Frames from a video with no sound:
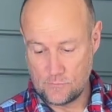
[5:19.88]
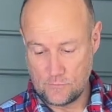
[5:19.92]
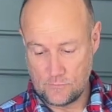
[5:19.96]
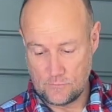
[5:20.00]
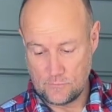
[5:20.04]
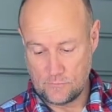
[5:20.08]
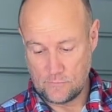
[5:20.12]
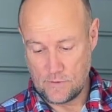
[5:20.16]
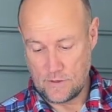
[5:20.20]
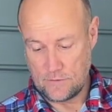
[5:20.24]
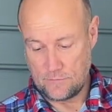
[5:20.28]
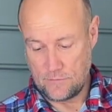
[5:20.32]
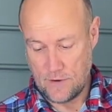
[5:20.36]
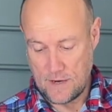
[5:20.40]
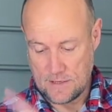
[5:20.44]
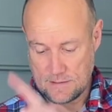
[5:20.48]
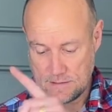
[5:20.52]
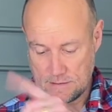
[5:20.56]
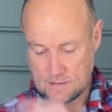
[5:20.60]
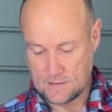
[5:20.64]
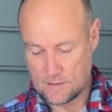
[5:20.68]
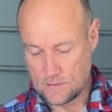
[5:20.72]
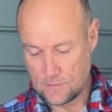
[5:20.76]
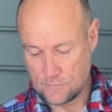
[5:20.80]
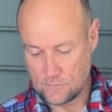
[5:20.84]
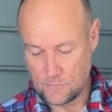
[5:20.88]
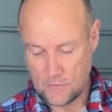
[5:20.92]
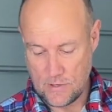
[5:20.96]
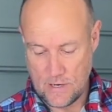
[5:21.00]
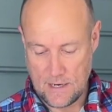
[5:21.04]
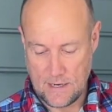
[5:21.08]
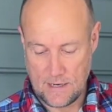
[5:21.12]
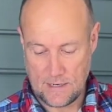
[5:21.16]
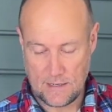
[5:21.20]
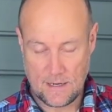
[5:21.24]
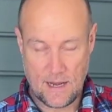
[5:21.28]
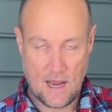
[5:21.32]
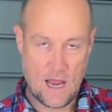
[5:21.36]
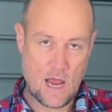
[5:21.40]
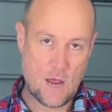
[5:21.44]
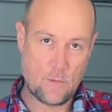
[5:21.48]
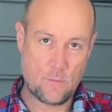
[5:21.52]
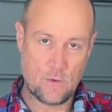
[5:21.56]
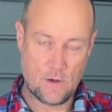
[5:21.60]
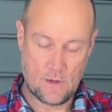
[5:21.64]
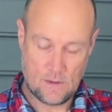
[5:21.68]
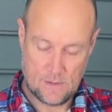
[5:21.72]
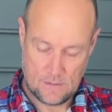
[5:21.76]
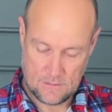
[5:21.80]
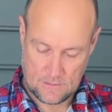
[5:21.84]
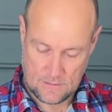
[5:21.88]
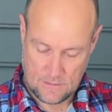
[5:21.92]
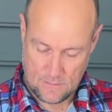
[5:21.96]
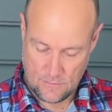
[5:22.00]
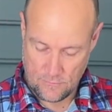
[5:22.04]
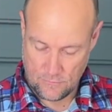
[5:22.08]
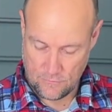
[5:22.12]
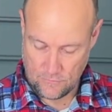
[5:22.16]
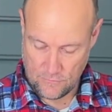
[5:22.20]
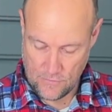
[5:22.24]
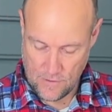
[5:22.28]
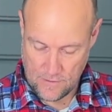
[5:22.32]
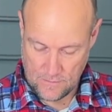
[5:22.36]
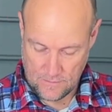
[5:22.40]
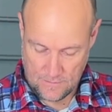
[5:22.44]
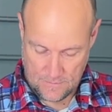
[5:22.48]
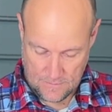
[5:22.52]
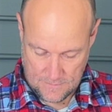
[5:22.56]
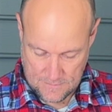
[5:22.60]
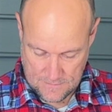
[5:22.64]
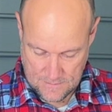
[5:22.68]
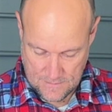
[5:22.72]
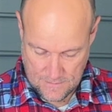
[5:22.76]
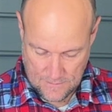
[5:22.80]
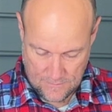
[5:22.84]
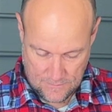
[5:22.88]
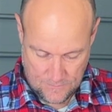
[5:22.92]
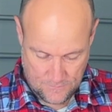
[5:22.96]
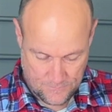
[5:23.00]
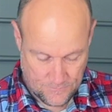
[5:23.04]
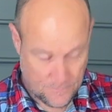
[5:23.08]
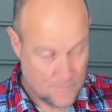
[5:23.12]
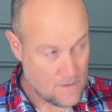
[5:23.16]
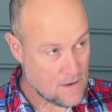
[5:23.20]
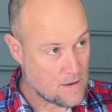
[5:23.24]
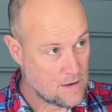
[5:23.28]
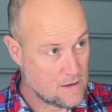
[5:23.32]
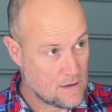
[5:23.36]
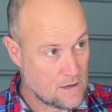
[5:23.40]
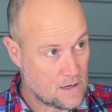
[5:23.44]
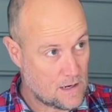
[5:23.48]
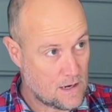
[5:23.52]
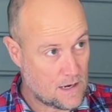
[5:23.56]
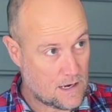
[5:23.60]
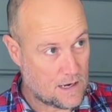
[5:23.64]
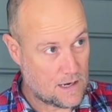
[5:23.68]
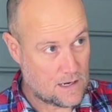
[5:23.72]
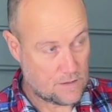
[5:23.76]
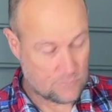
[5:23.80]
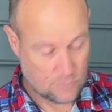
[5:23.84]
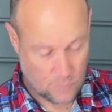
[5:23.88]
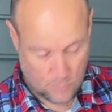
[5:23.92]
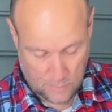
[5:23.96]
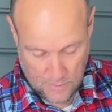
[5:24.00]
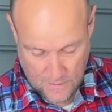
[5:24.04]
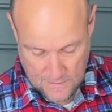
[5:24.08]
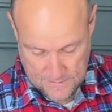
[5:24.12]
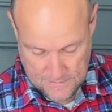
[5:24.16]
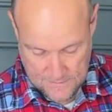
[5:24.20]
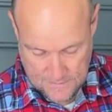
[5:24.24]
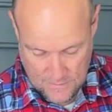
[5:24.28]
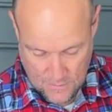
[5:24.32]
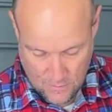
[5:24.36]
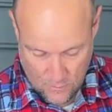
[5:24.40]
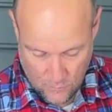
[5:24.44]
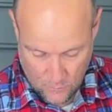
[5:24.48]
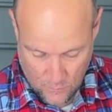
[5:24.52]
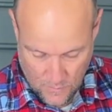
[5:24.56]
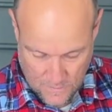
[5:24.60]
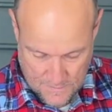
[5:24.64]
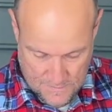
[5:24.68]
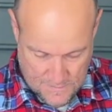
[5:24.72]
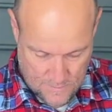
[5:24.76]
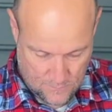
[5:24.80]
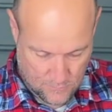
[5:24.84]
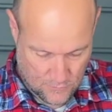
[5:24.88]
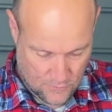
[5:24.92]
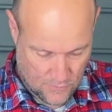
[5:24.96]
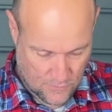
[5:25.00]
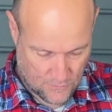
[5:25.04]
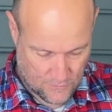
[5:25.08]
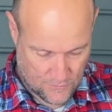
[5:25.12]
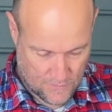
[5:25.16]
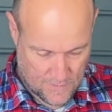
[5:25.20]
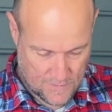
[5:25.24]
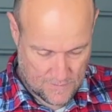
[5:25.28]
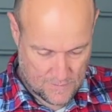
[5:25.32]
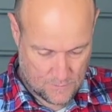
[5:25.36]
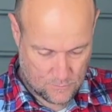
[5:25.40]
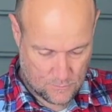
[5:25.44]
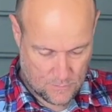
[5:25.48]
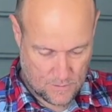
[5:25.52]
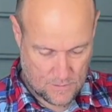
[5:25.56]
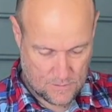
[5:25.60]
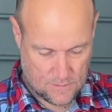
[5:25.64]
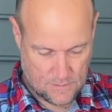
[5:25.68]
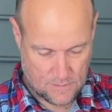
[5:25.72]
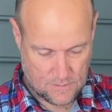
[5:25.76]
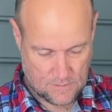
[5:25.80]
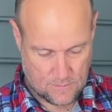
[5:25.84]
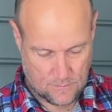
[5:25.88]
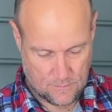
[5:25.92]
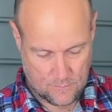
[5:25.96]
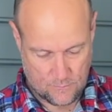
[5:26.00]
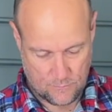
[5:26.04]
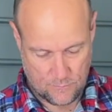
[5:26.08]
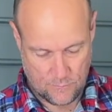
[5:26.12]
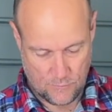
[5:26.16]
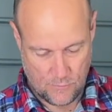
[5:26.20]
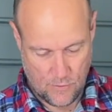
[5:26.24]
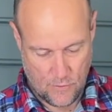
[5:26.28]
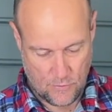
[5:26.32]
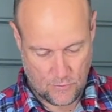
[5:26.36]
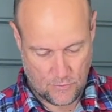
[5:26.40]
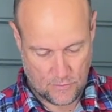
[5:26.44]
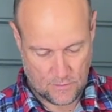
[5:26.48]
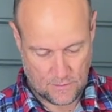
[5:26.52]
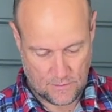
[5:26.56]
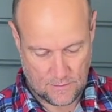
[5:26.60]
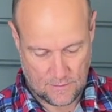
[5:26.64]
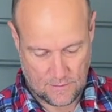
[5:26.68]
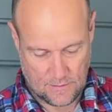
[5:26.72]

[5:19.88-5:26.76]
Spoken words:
red facing to the rear and amber to the front. So replace the old ones that were on there that were broken.